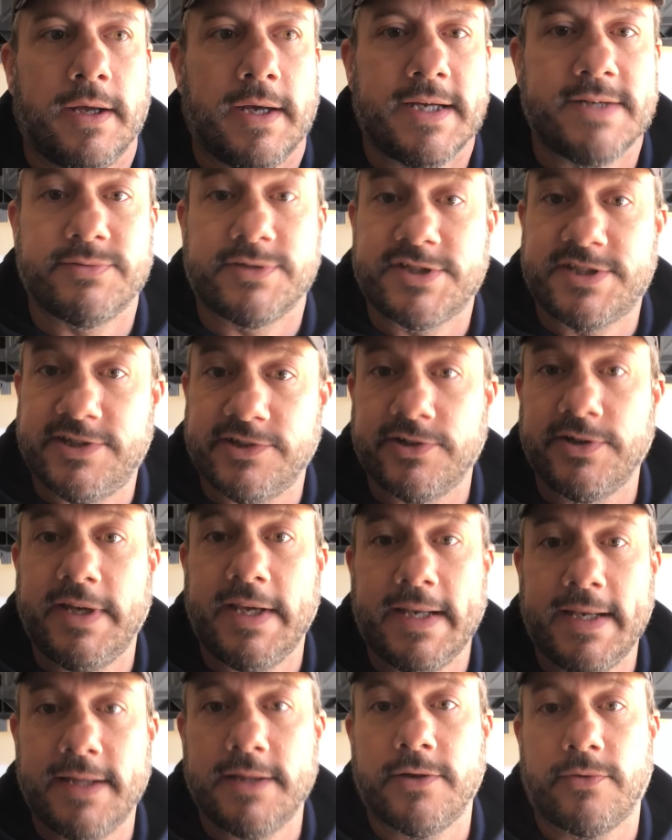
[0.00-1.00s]
I was still
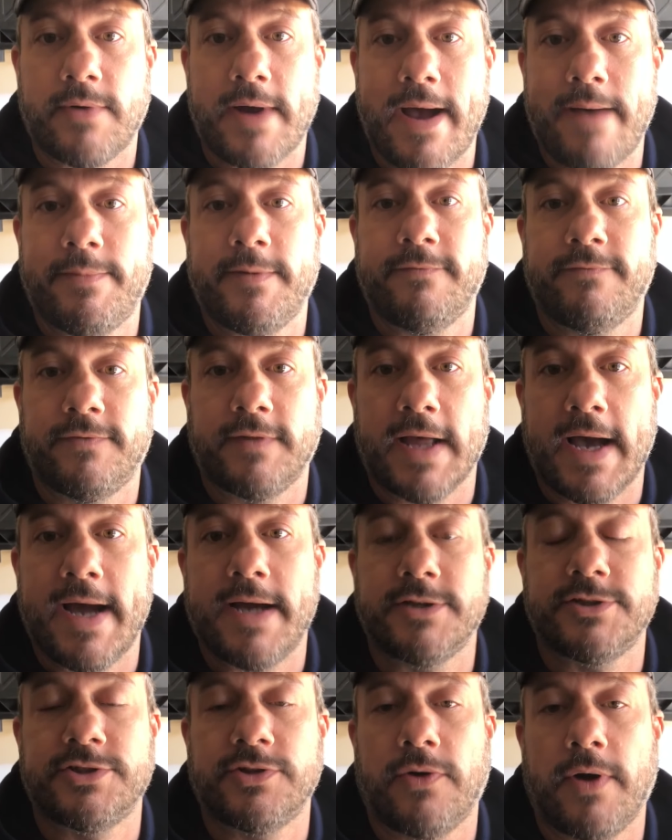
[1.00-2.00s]
getting the rapid
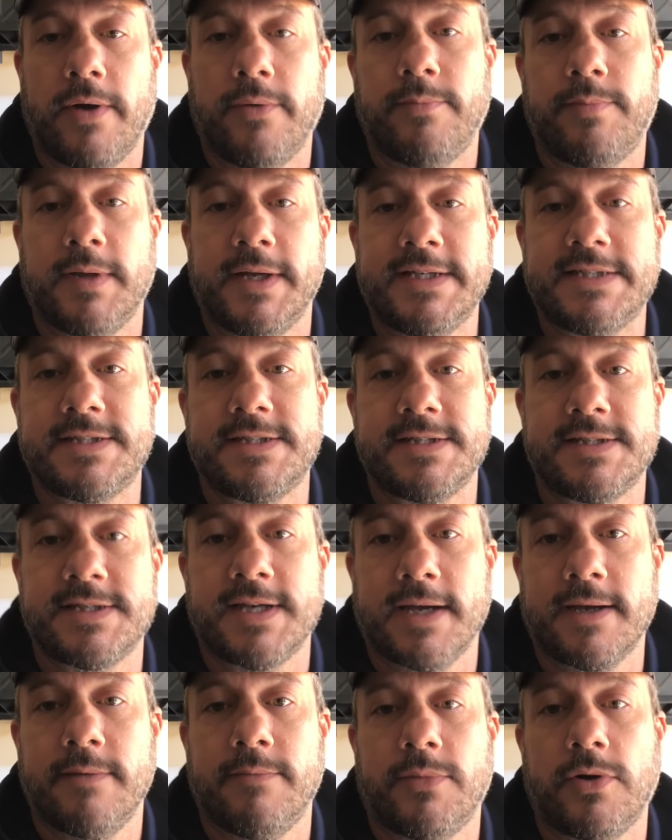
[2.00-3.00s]
flash, so I replaced the
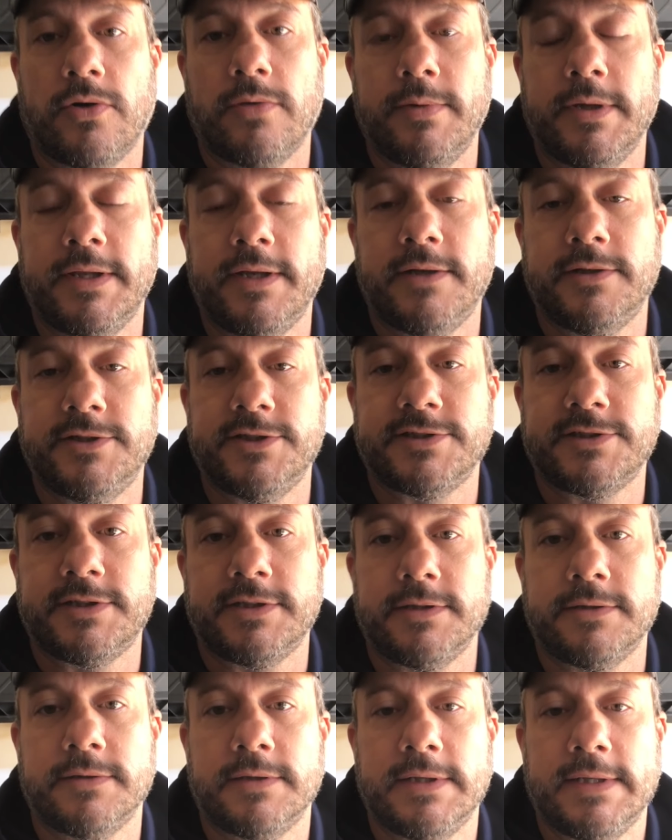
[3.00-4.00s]
second bulb in there just
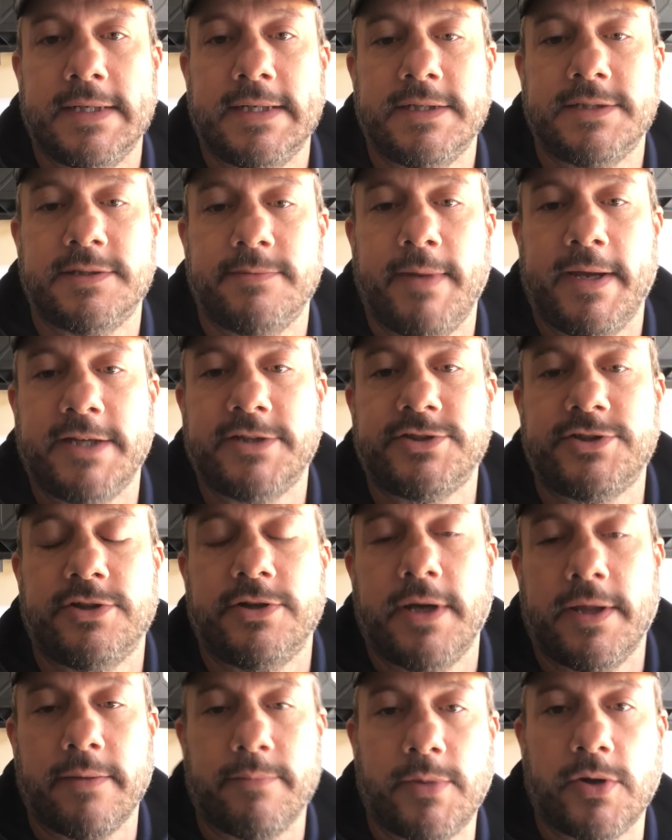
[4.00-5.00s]
to make sure.
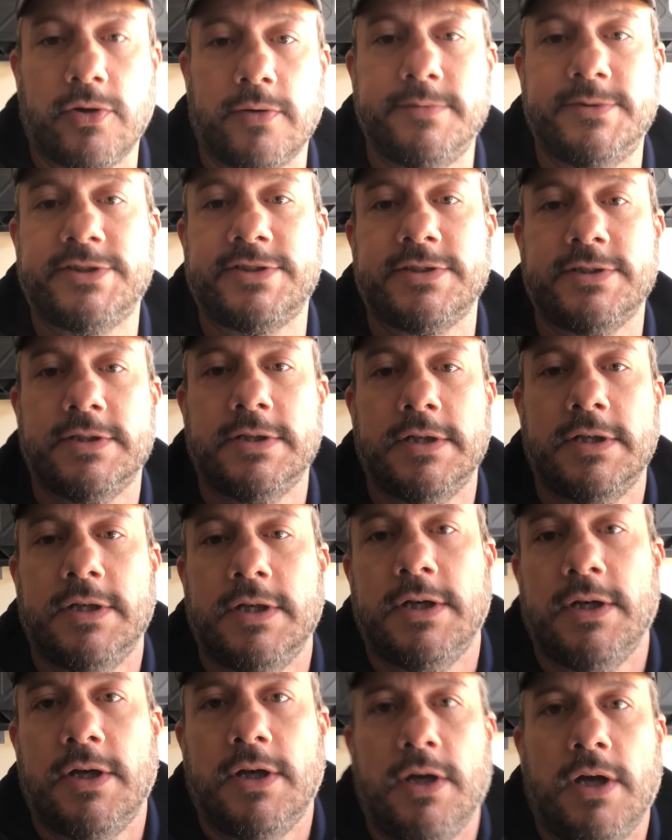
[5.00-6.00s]
Now the bulbs
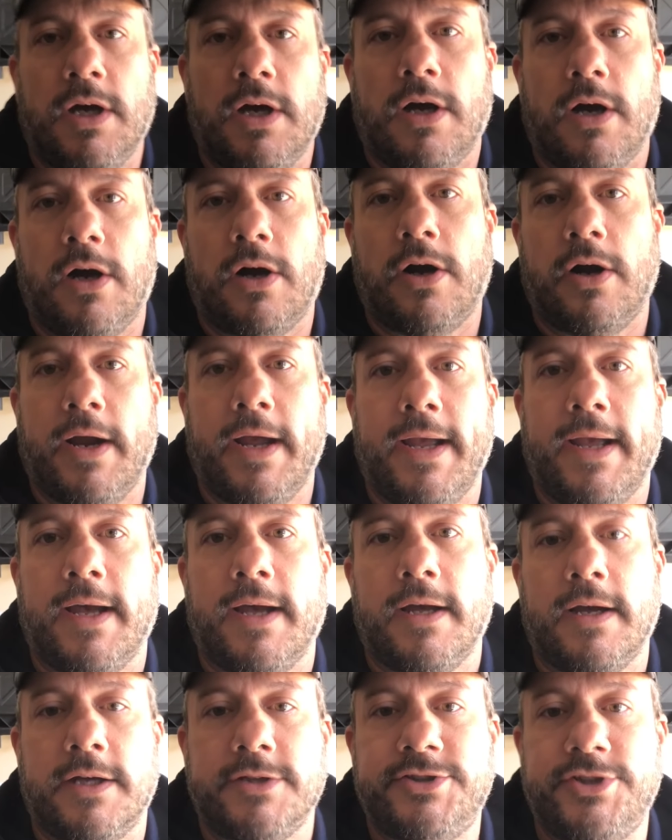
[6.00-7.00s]
are
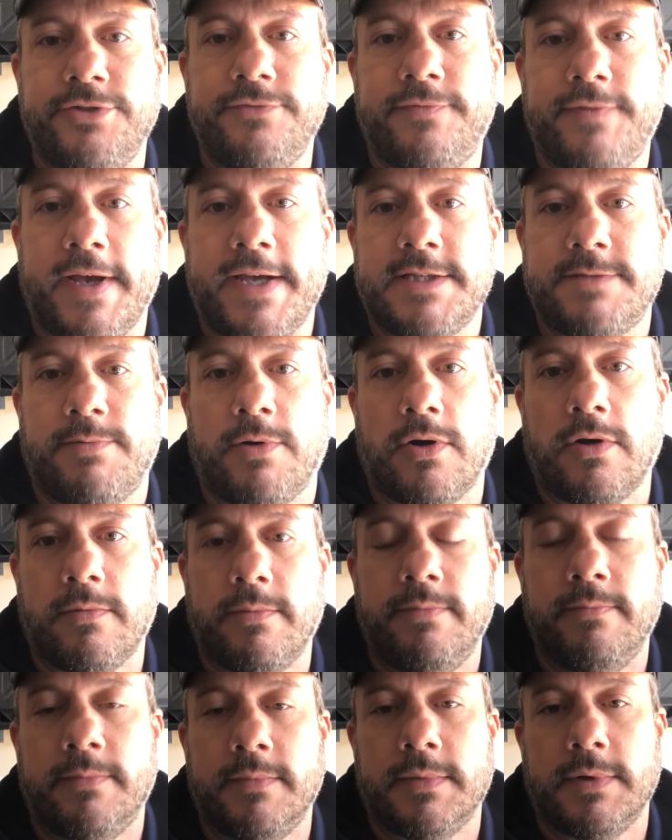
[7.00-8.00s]
a two-phase
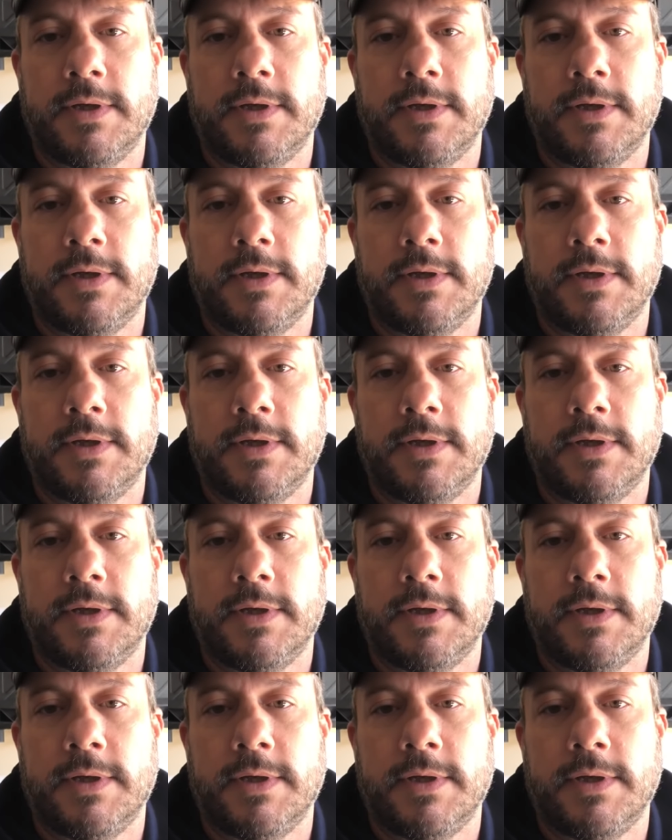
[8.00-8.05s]
bulb.